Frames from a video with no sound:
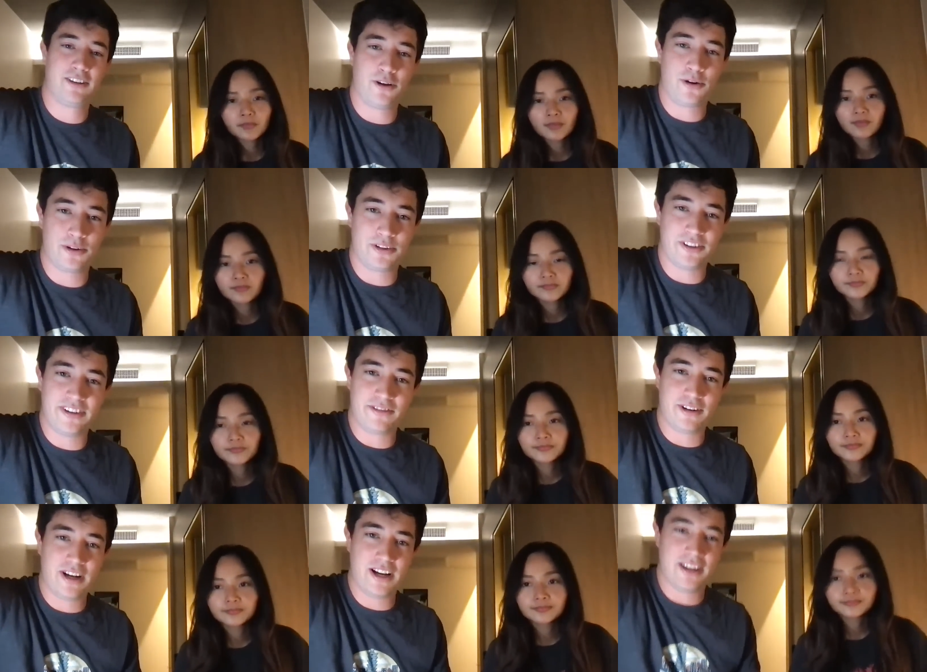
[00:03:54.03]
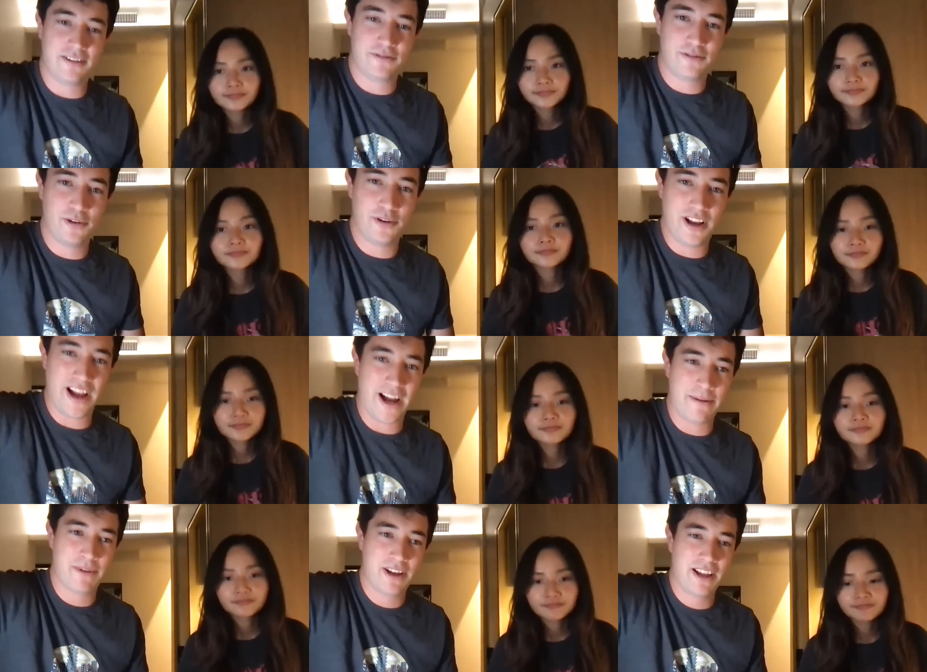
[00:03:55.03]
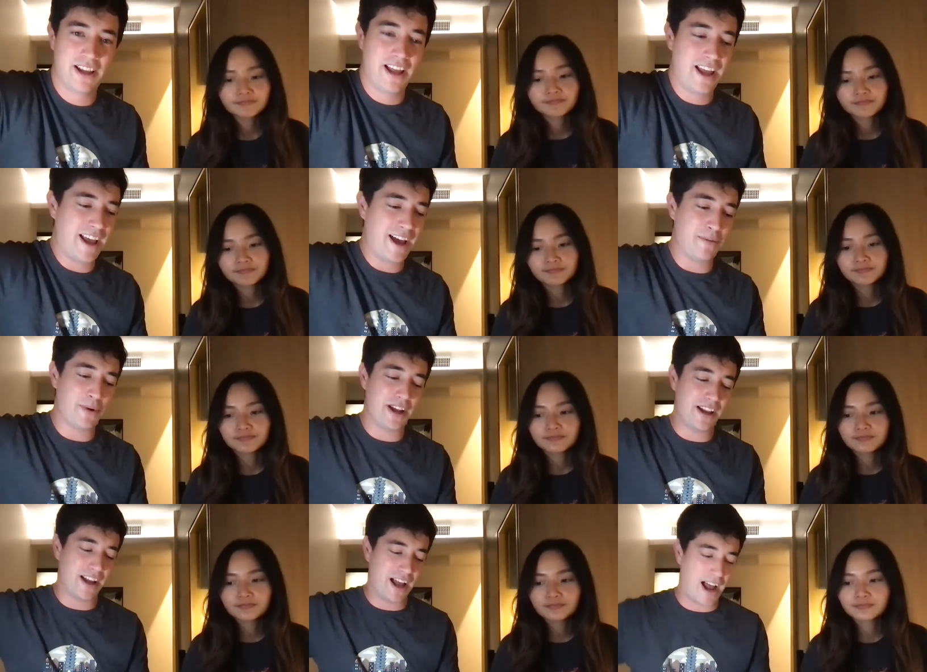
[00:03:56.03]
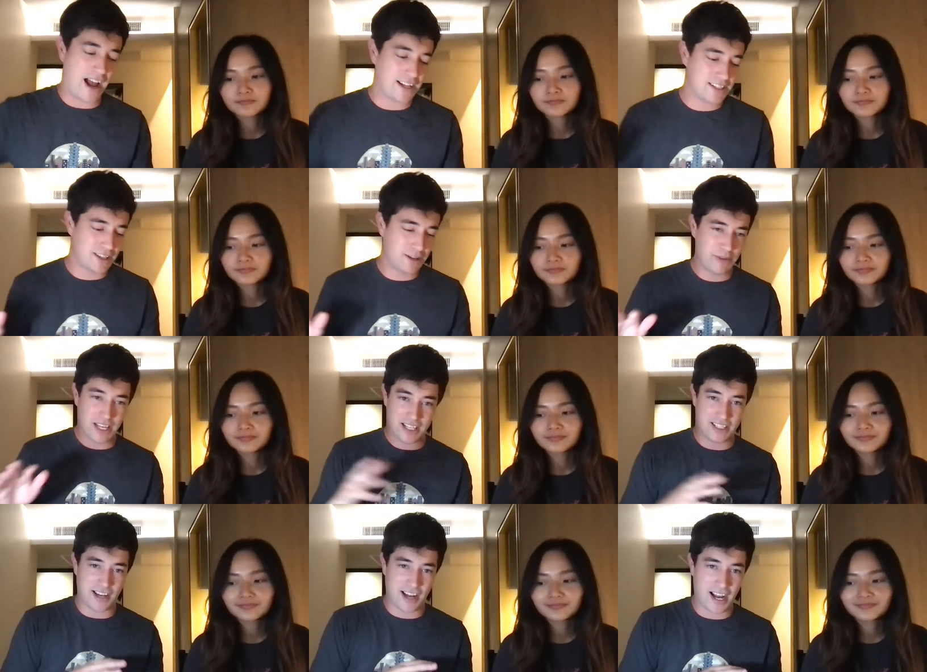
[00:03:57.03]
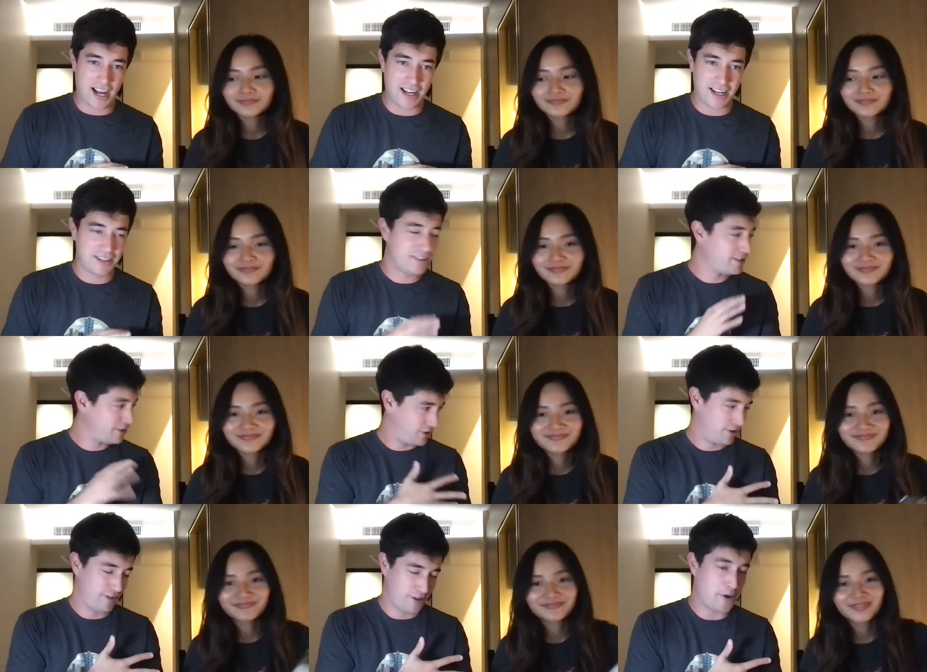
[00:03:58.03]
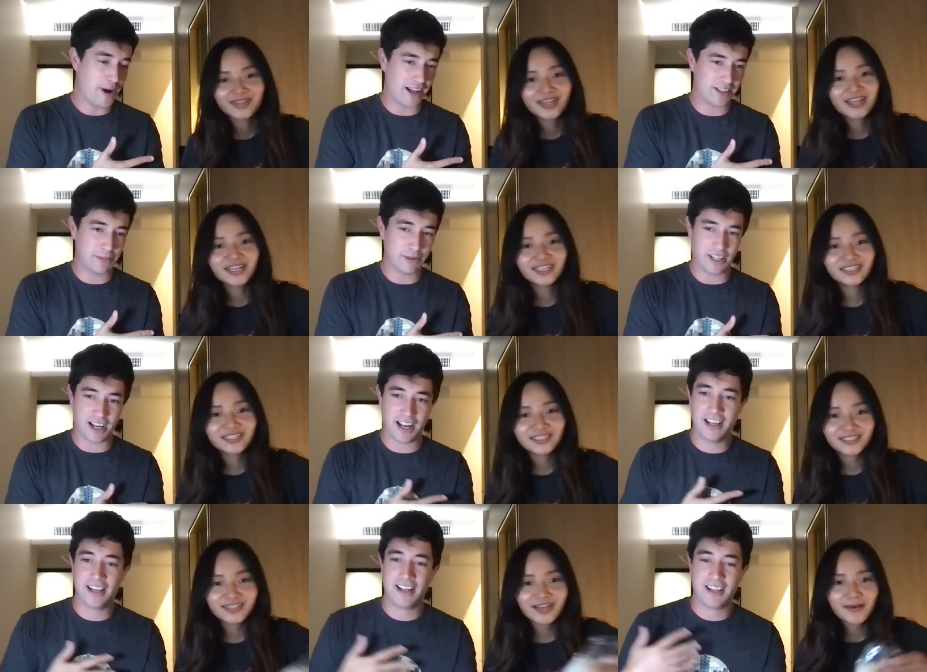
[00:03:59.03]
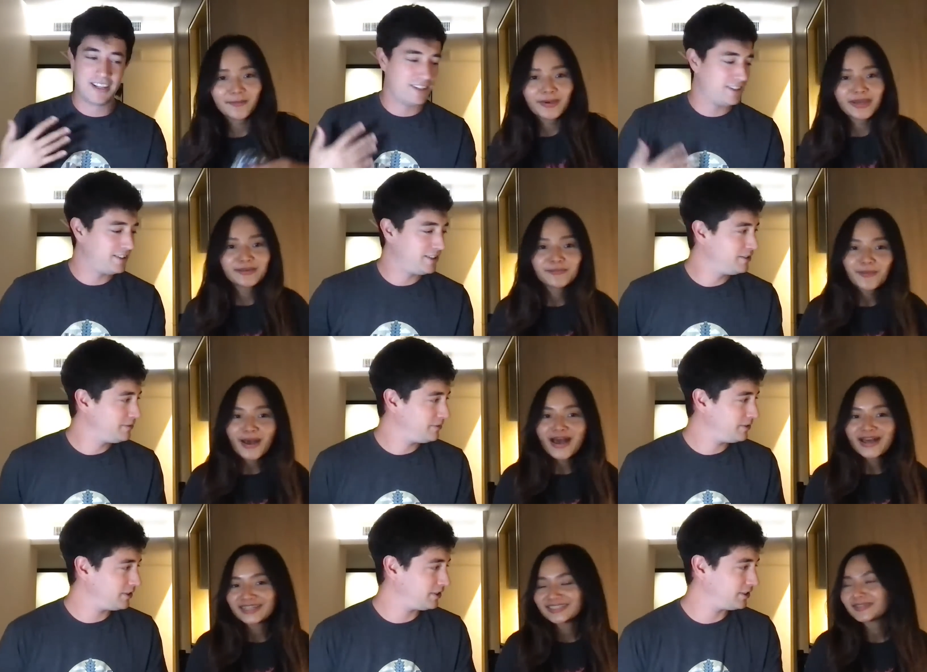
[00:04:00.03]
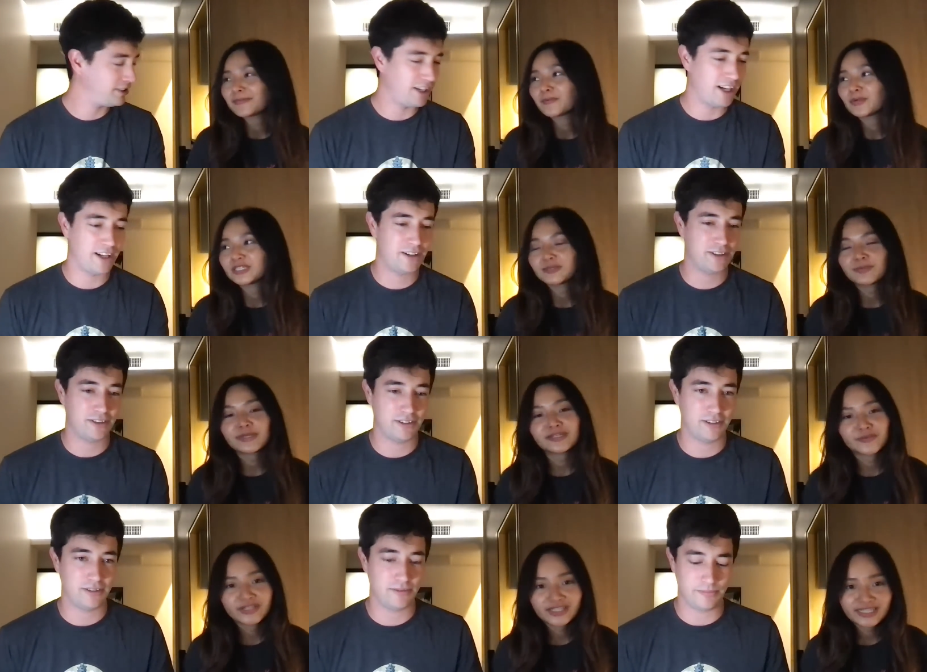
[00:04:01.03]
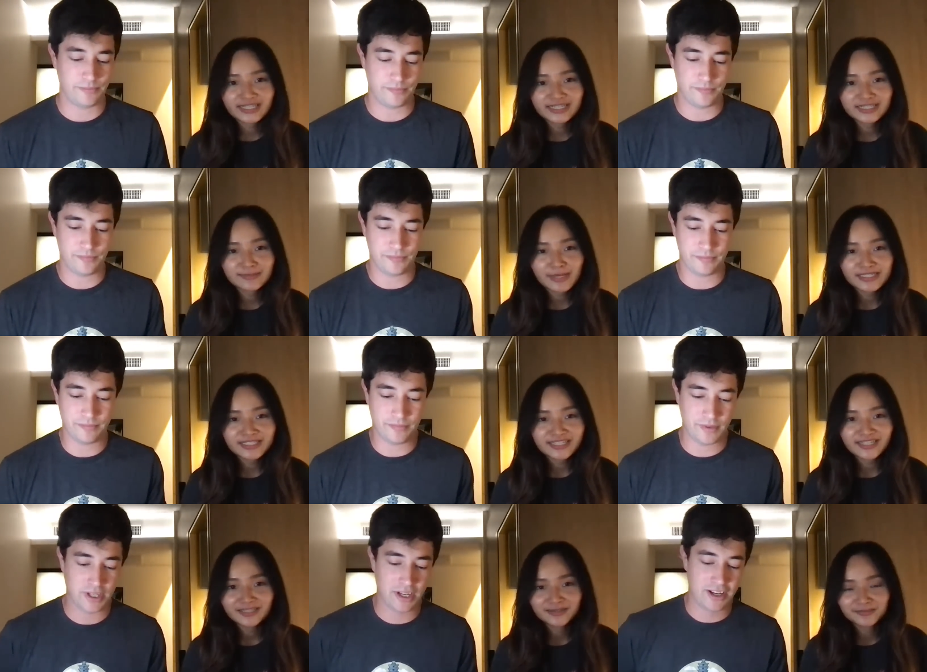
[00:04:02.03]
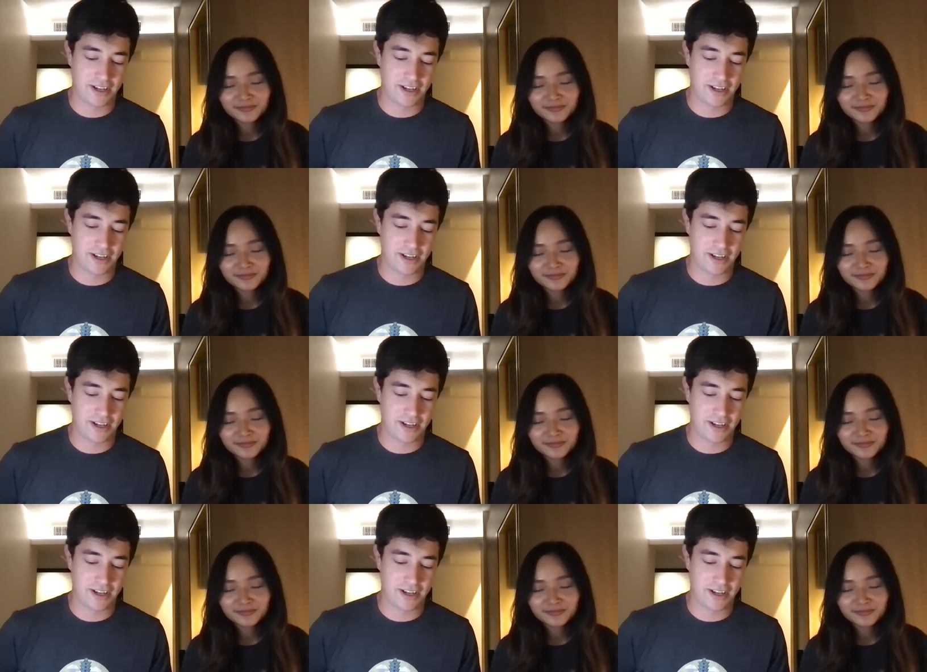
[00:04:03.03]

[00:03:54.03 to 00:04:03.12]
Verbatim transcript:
Speaker 1: local delivery food app, and we asked them in Thai you asked me Ty.
Speaker 2: Oh, uh, pit mat, yeah. which means really spicy.